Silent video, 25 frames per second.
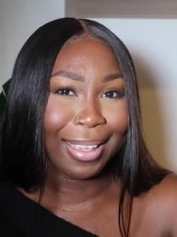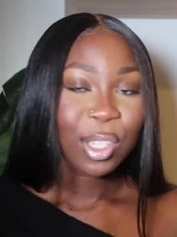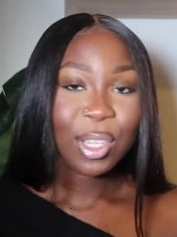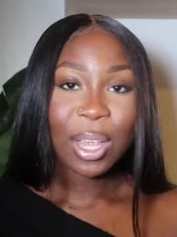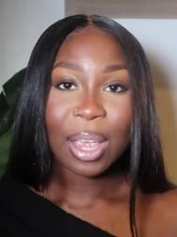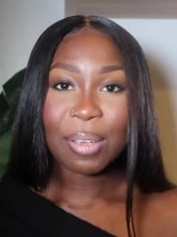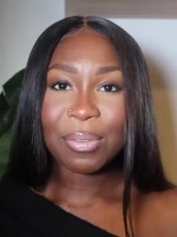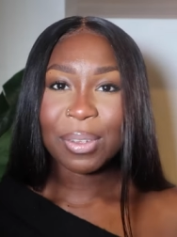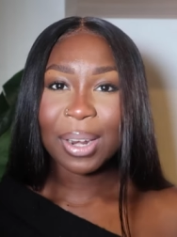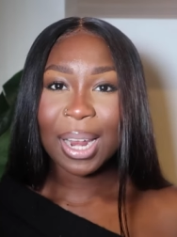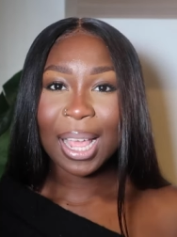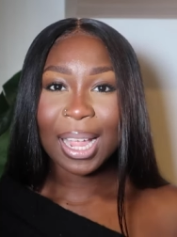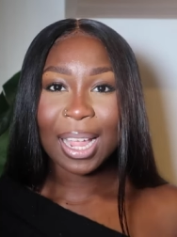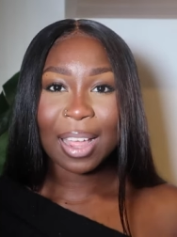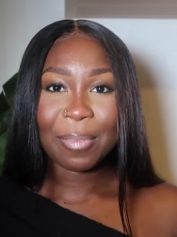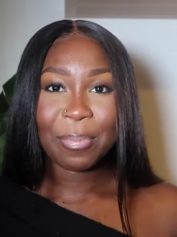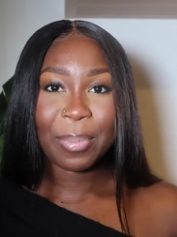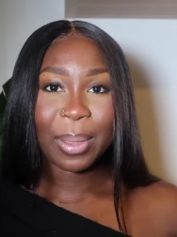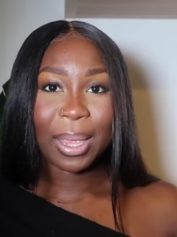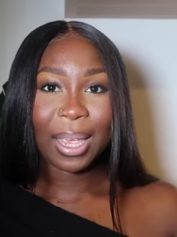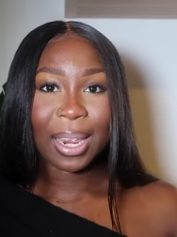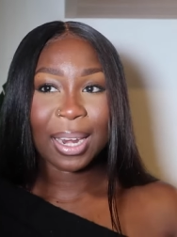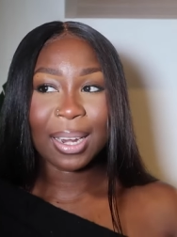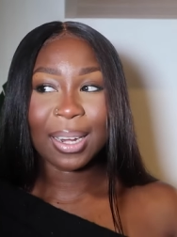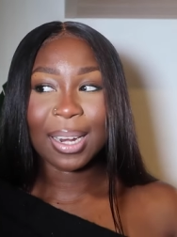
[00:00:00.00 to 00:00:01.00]
So I feel like I've
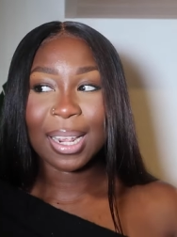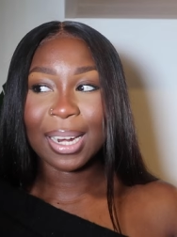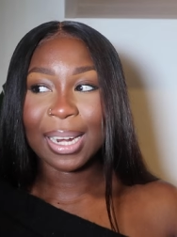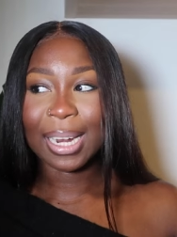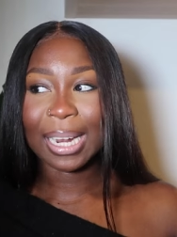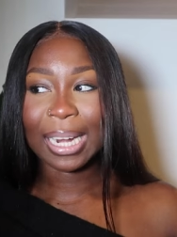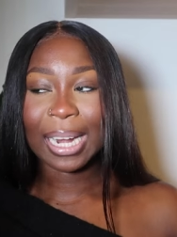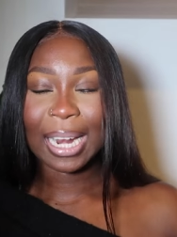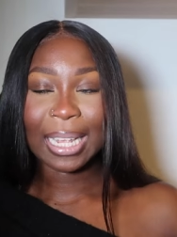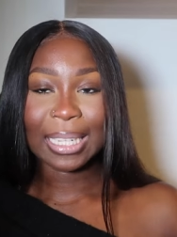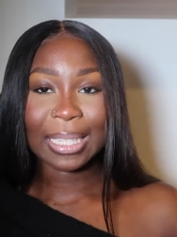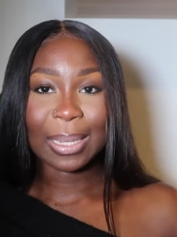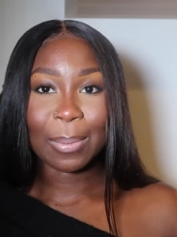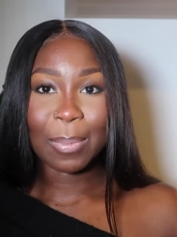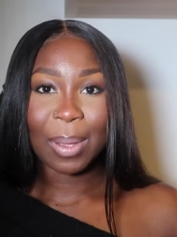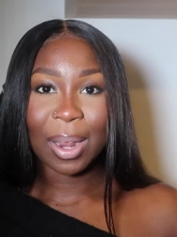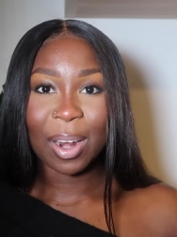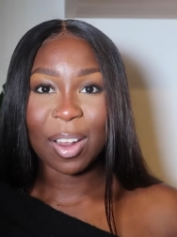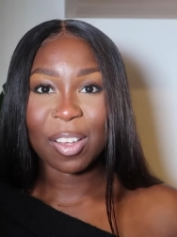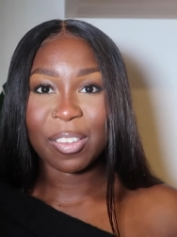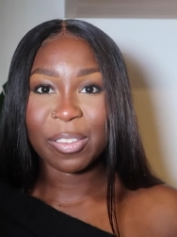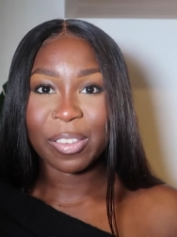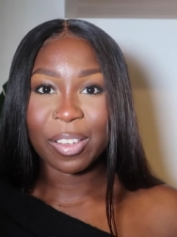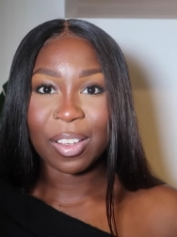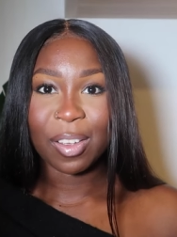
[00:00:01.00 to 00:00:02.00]
been neglecting my
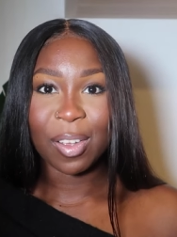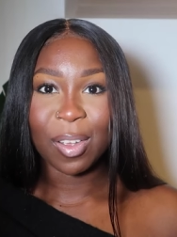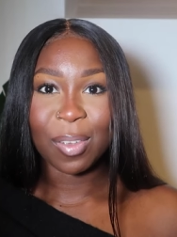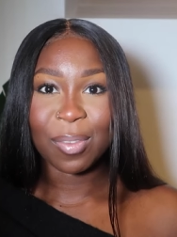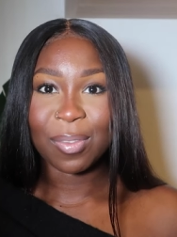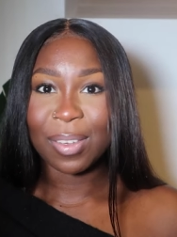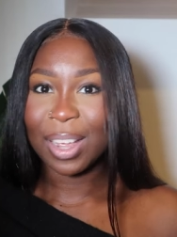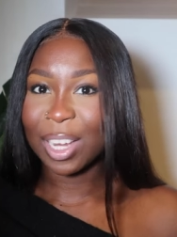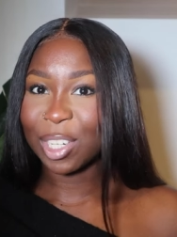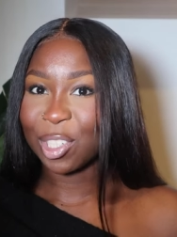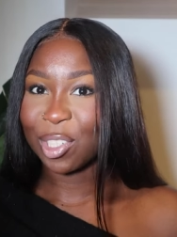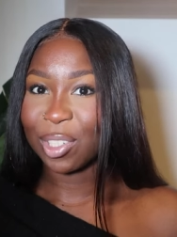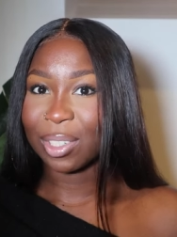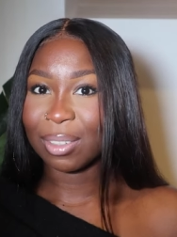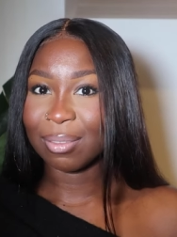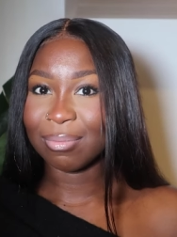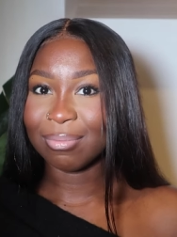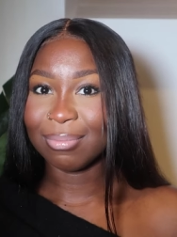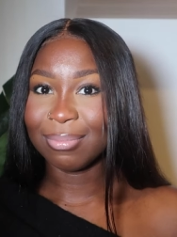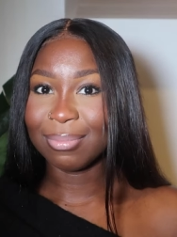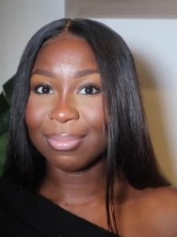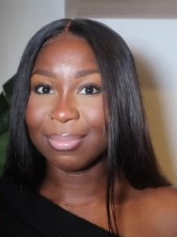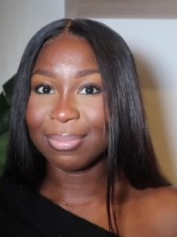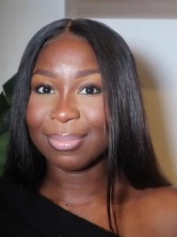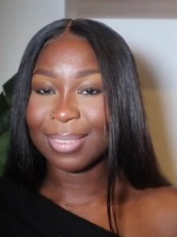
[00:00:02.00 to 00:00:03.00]
love for
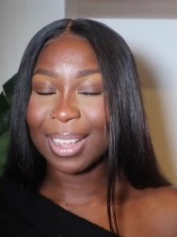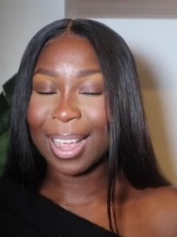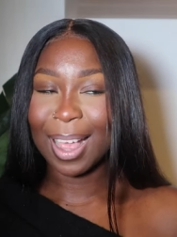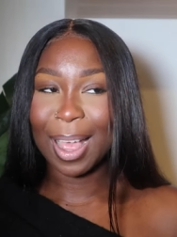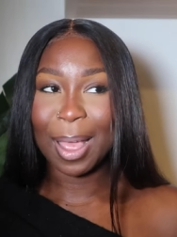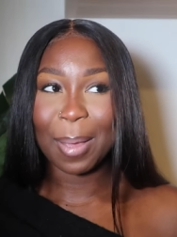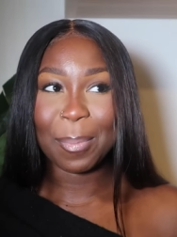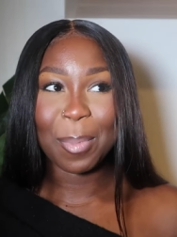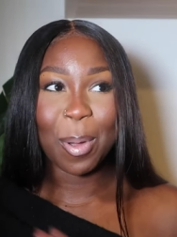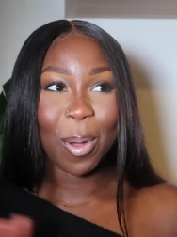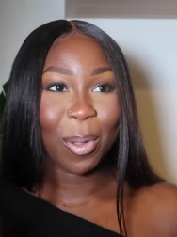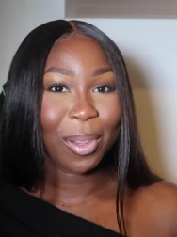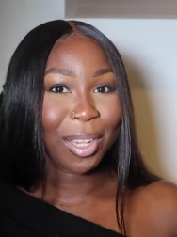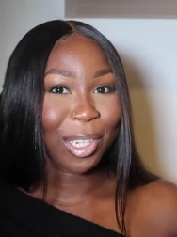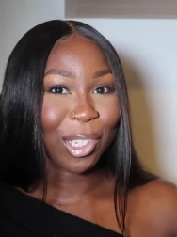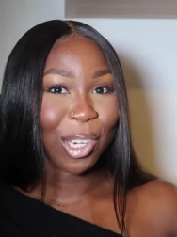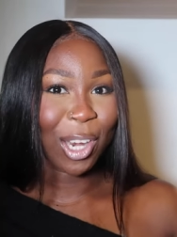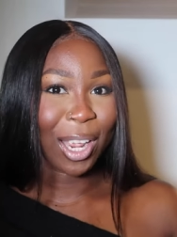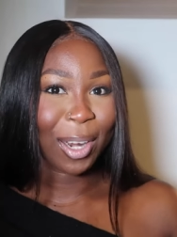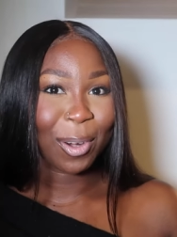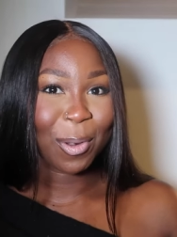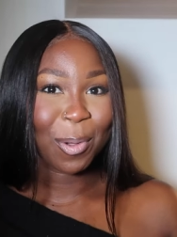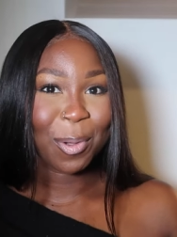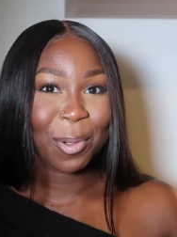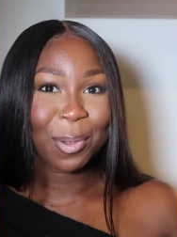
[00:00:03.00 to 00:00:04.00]
fashion on the
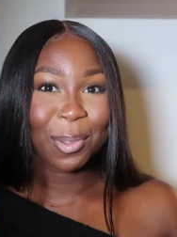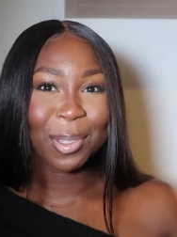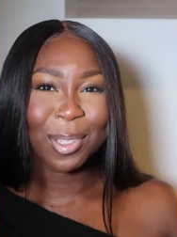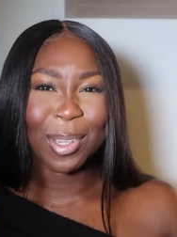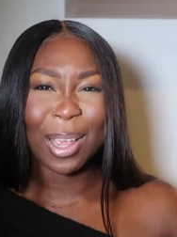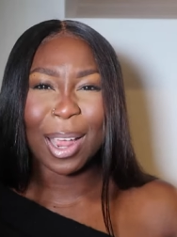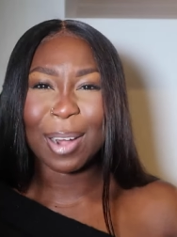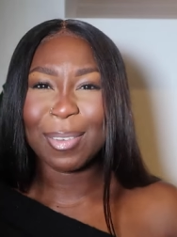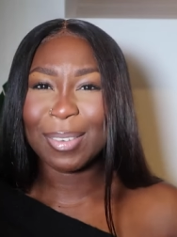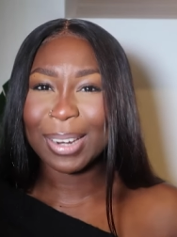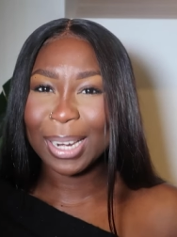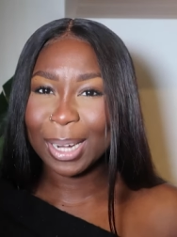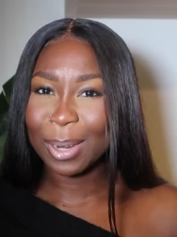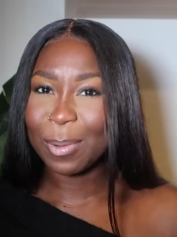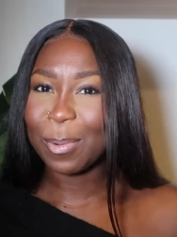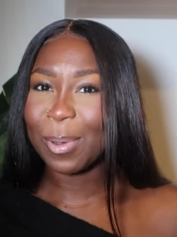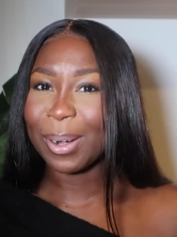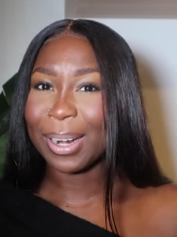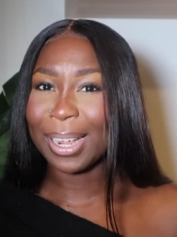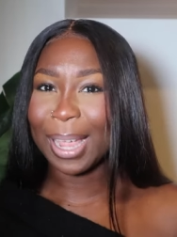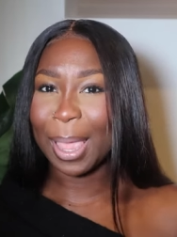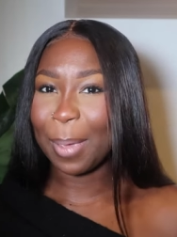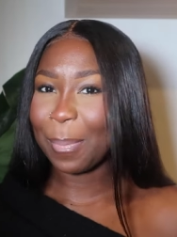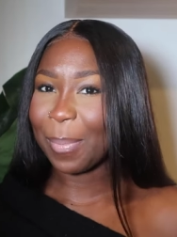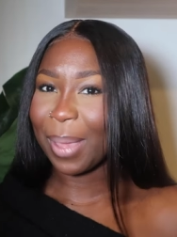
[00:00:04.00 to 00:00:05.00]
channel, so I really want
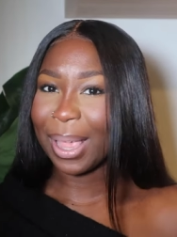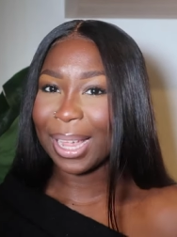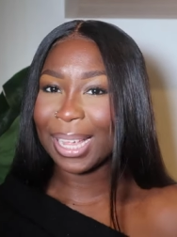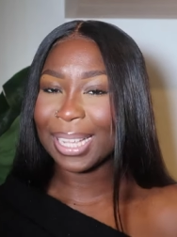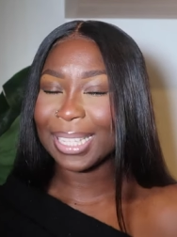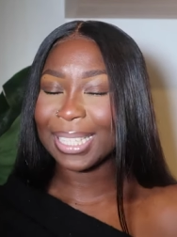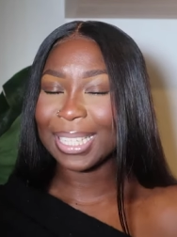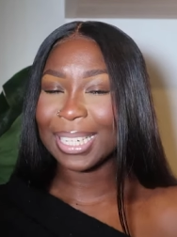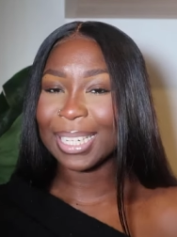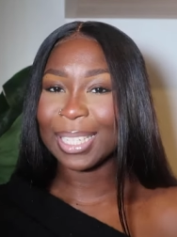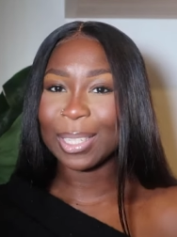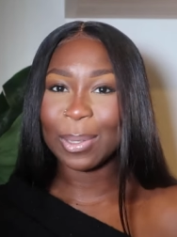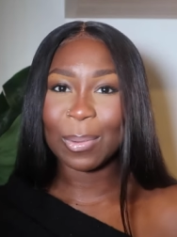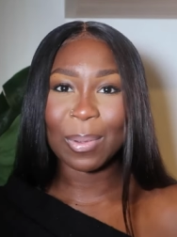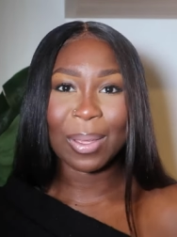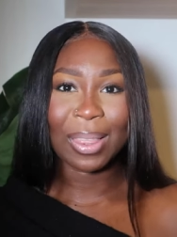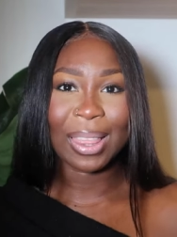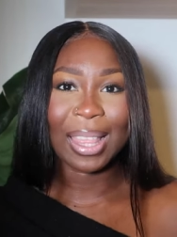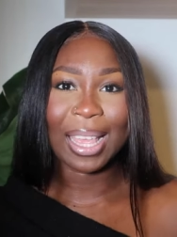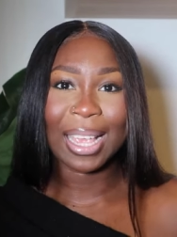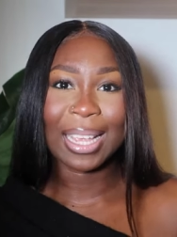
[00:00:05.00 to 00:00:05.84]
to get back into the swing of